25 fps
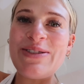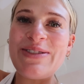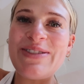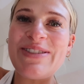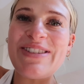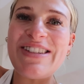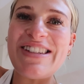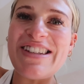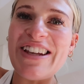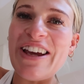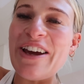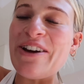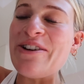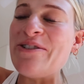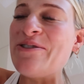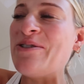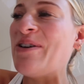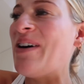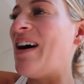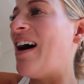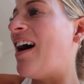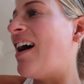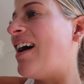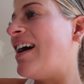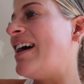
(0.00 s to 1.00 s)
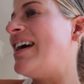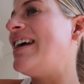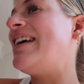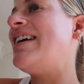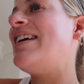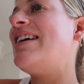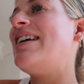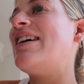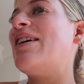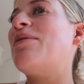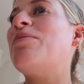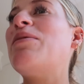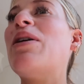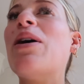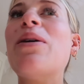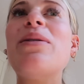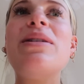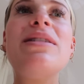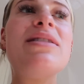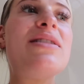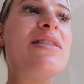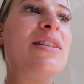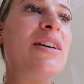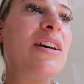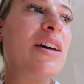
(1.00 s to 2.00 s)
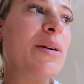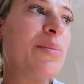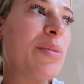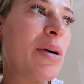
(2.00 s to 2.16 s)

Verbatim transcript: So I am going to